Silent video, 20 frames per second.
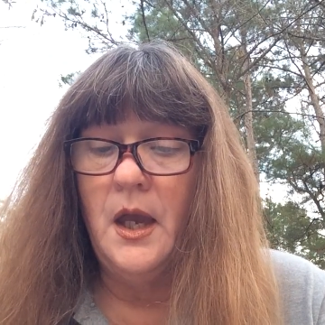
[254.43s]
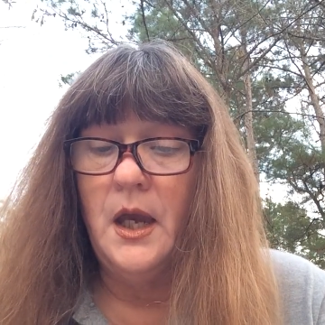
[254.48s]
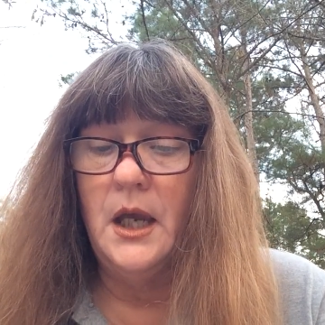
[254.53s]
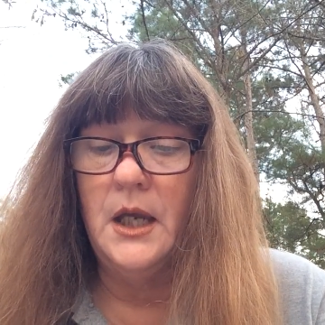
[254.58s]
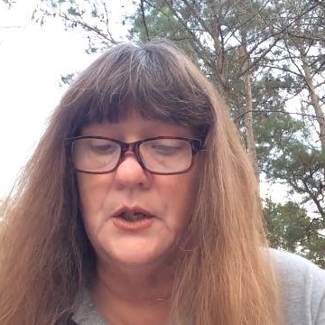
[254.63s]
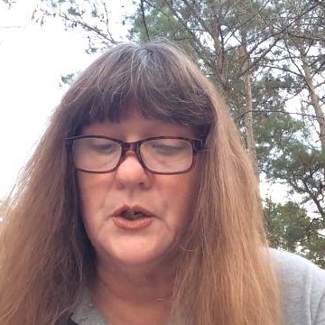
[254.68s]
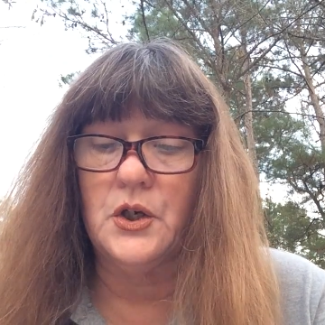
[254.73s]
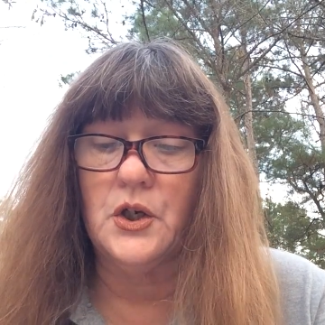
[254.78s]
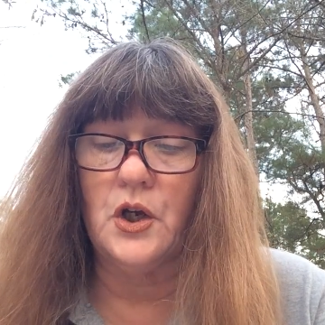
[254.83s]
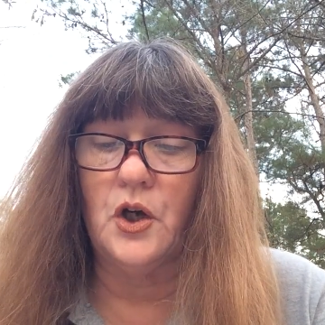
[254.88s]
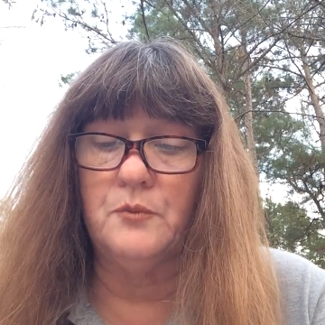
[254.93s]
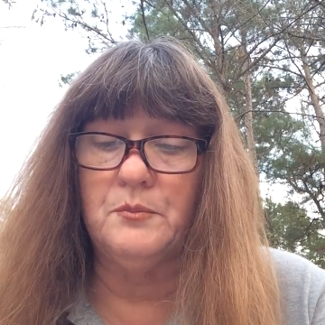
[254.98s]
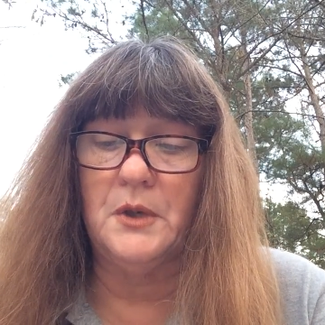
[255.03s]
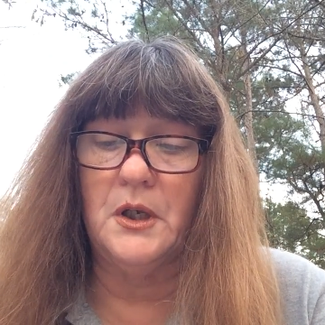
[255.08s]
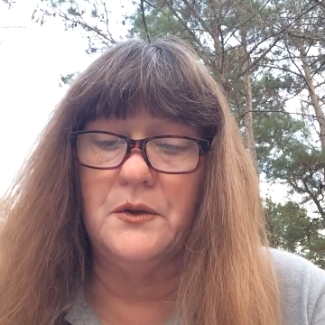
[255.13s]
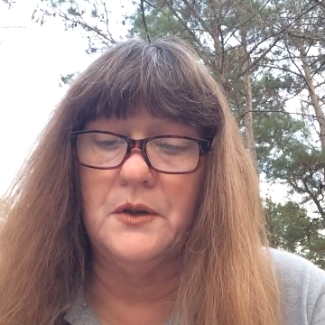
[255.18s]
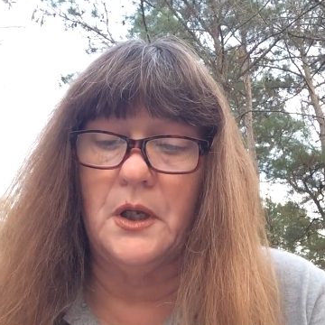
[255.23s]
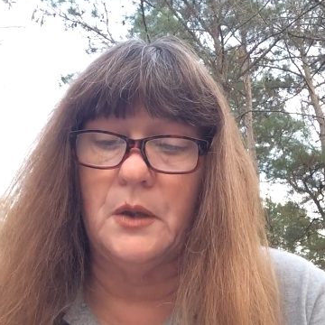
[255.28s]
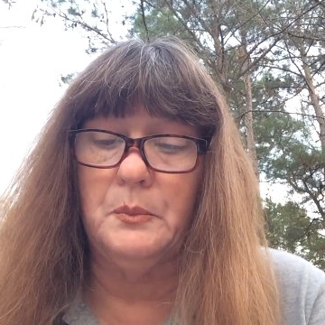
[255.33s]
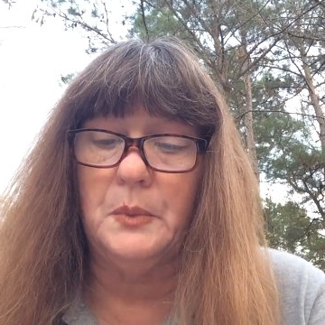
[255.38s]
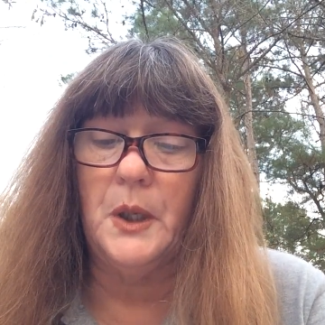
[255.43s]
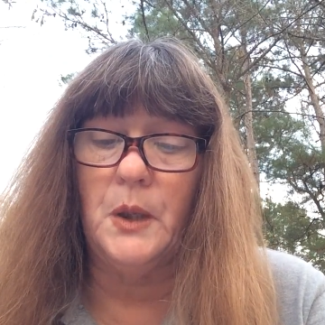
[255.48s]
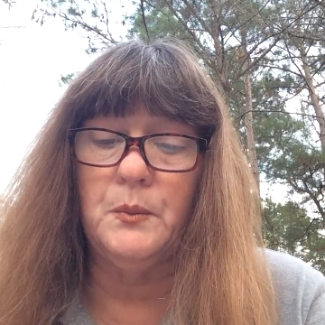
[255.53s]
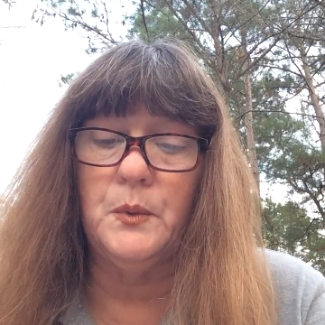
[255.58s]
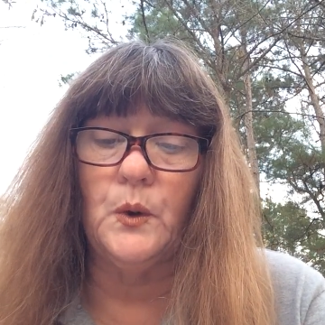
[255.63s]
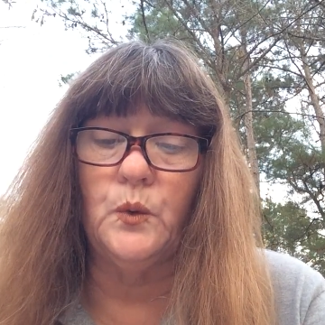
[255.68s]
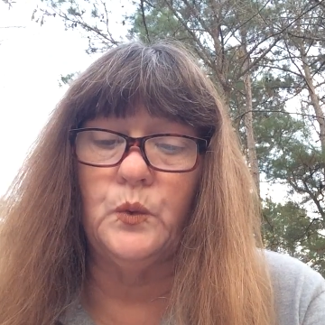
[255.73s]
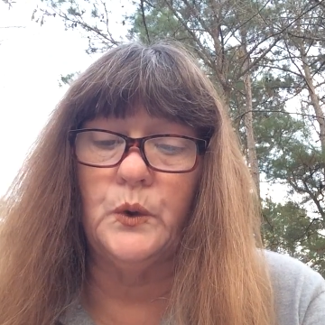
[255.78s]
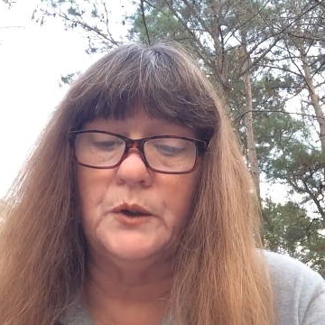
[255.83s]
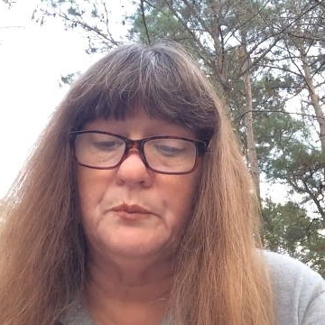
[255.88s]
He showed me that
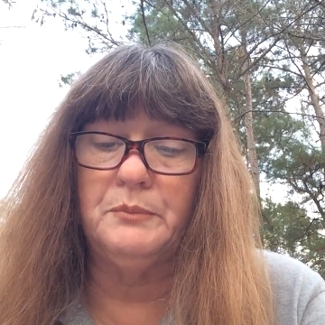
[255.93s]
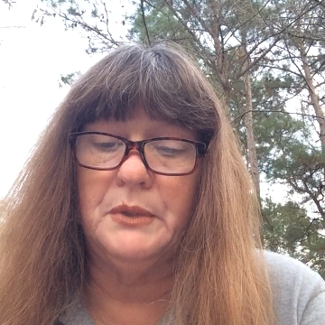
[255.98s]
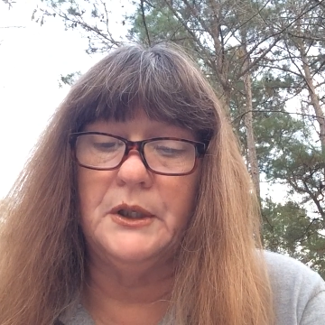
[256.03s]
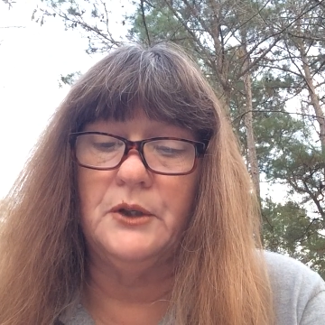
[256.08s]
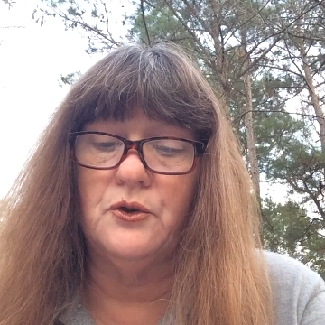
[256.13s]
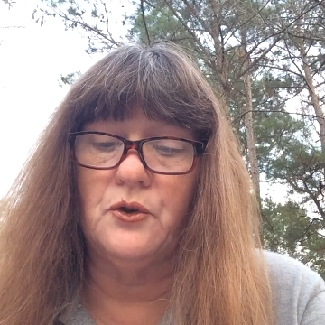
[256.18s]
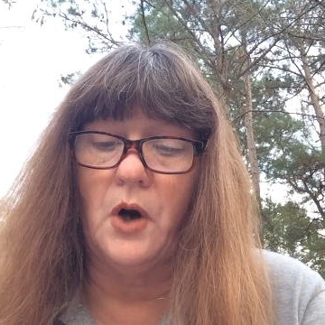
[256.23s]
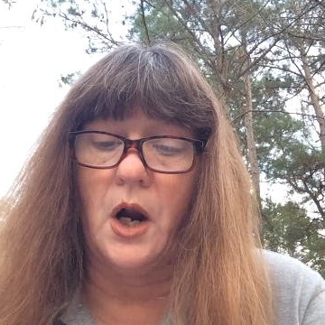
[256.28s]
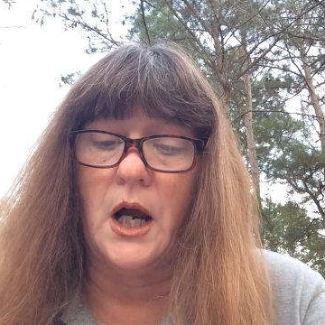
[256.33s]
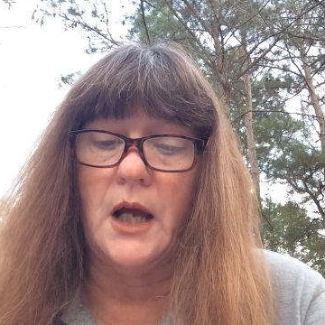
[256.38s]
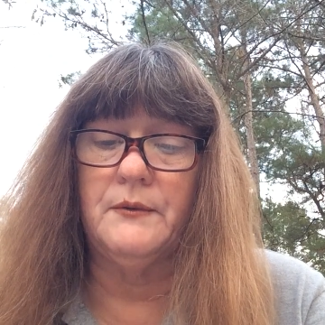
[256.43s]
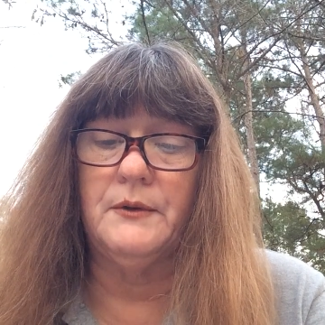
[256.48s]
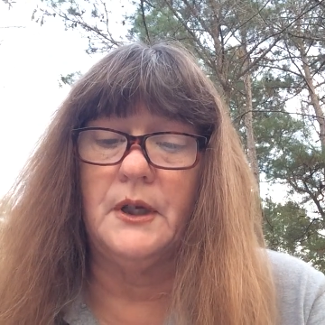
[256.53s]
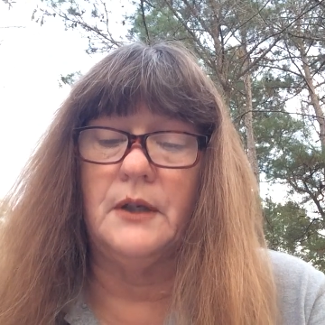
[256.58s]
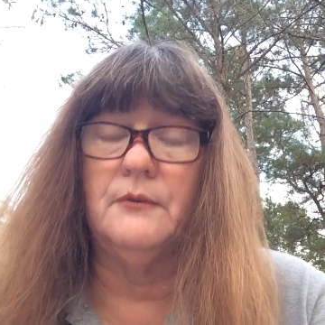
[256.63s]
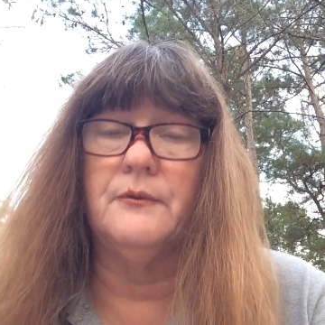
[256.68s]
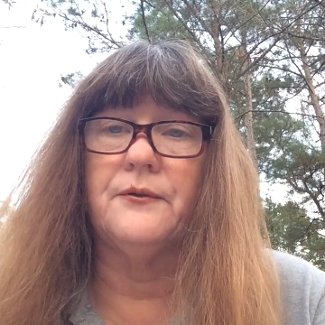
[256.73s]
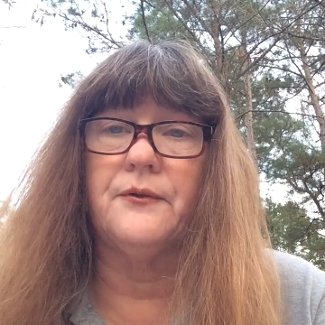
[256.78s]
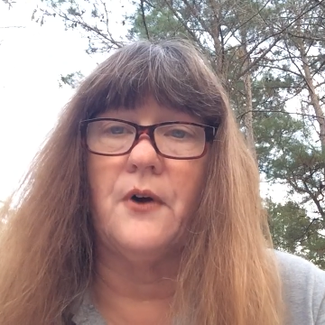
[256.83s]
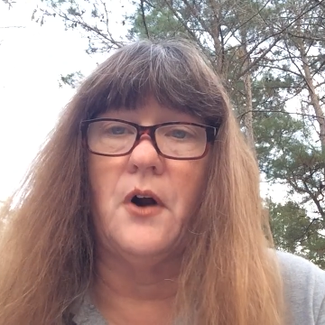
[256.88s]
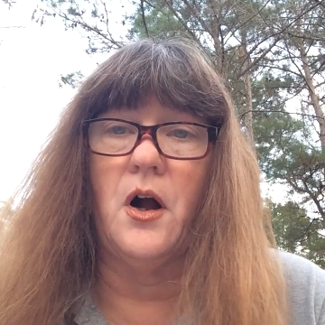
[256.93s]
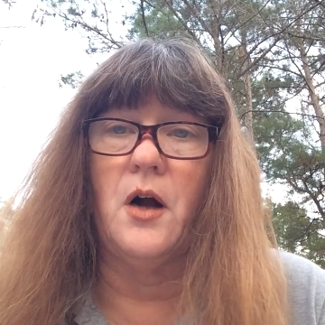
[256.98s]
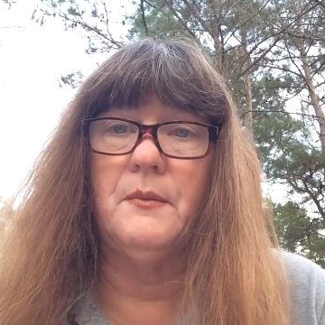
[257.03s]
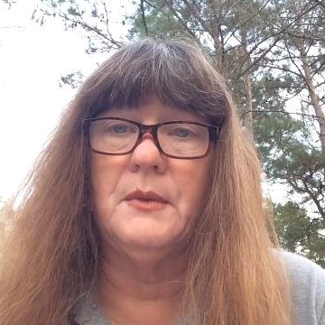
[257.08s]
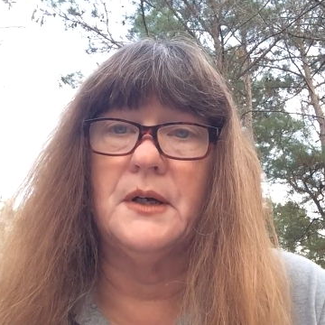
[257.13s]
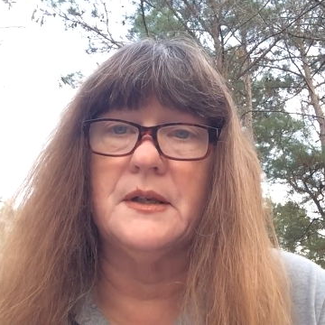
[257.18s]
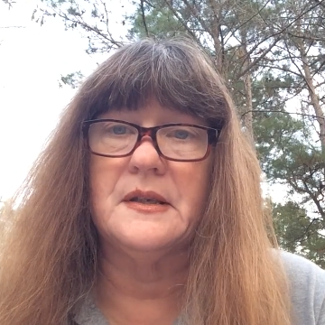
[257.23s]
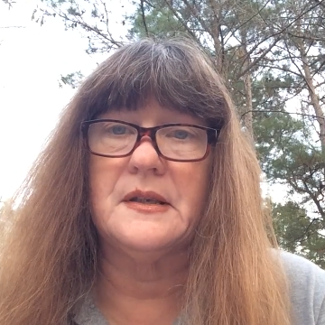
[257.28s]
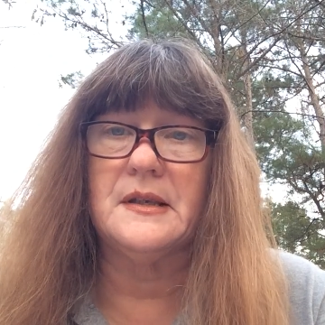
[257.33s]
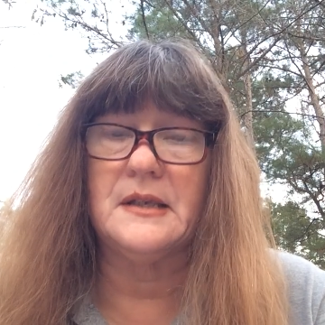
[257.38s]
people would be driving
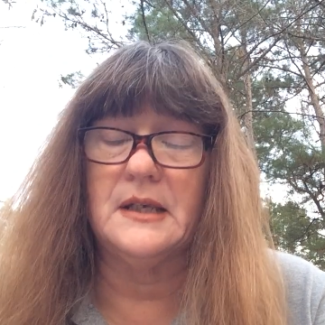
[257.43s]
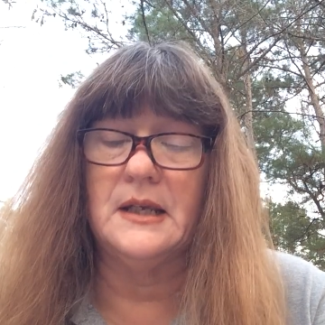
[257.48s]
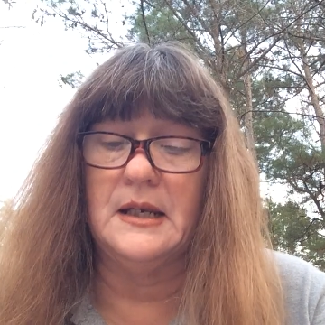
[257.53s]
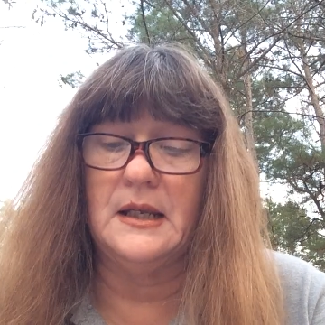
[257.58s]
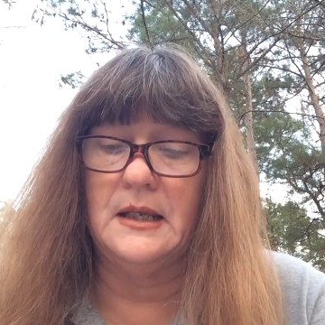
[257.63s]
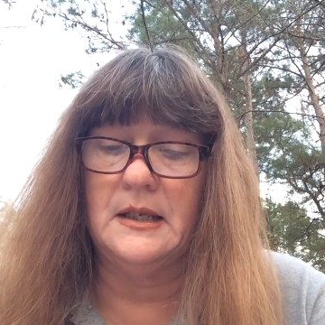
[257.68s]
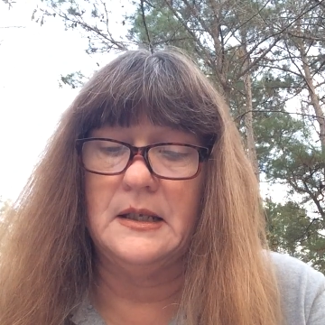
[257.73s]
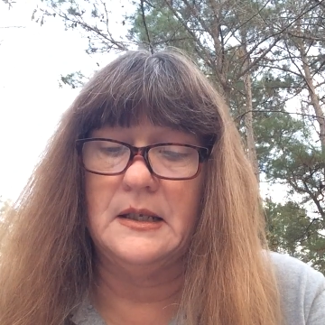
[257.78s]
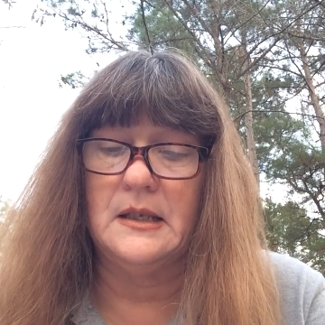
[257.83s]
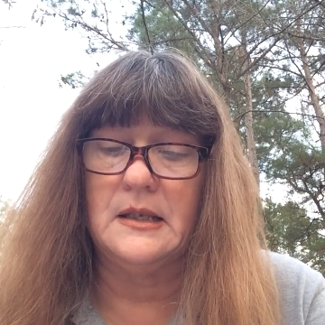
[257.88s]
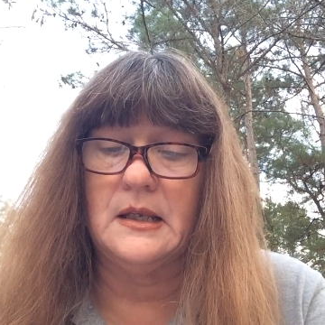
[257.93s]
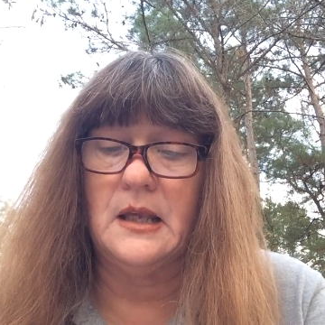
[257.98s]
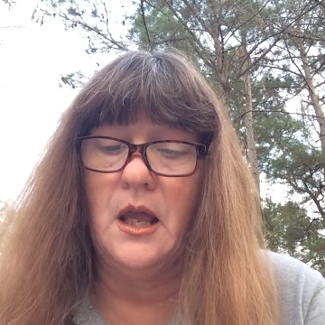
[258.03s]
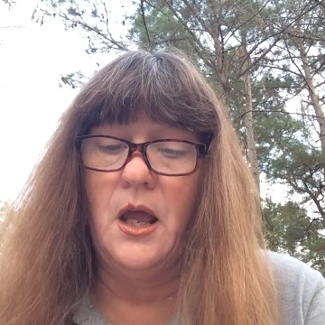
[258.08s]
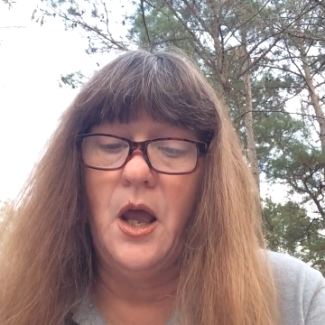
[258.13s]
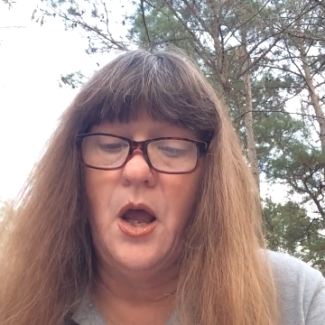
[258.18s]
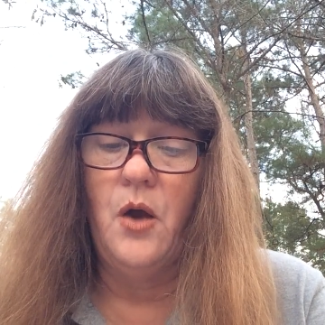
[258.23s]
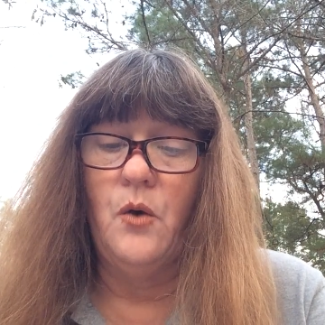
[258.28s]
from cities